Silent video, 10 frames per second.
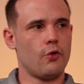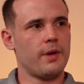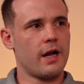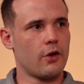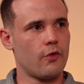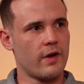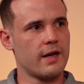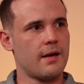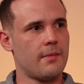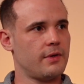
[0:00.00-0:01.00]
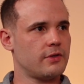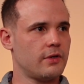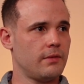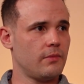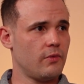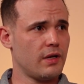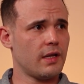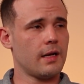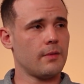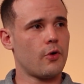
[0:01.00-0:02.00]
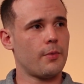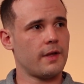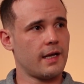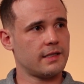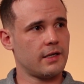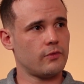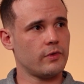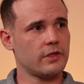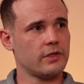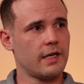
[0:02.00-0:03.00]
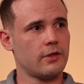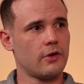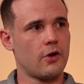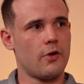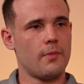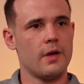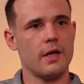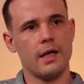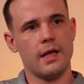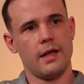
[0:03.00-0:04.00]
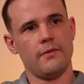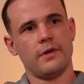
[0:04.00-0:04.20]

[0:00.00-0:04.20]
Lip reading: will be able to go run numbers on nearly any property they see on realestate.com in